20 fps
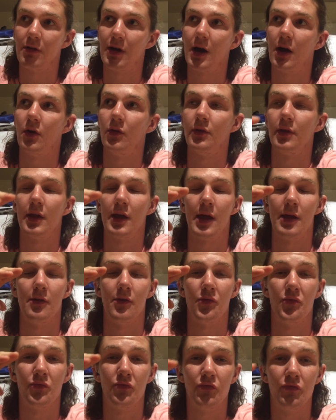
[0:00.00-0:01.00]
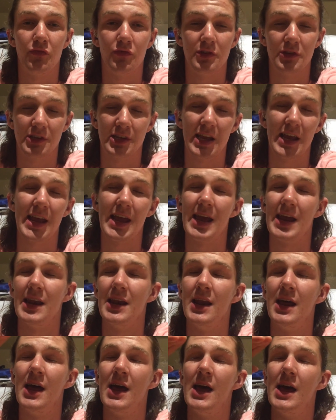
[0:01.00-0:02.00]
around and
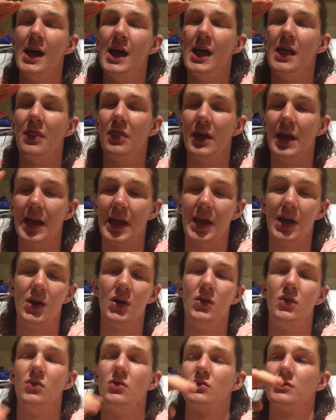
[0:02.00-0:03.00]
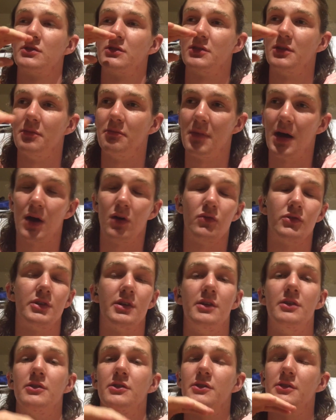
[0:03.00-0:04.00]
seeing the hills, the
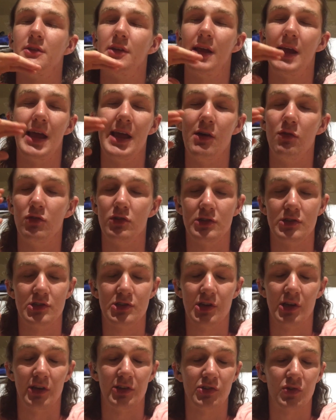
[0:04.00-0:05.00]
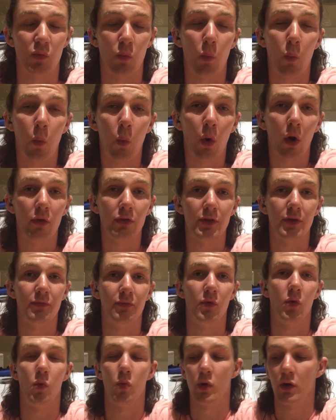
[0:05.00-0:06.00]
mountains. It was just
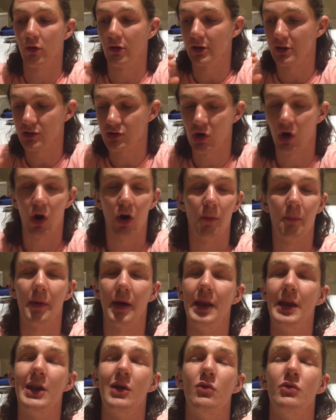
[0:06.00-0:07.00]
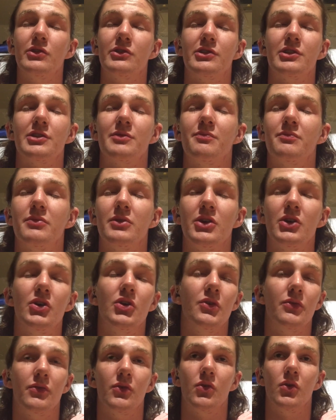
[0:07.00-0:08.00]
wonderful. We were at the top and it was just
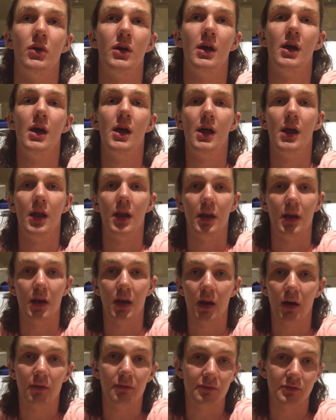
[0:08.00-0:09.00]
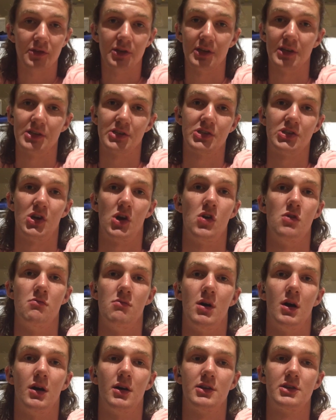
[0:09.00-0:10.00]
beautiful. loved it so
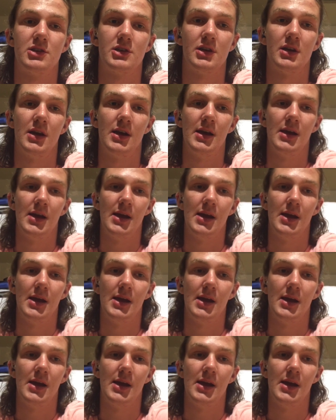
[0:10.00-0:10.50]
much,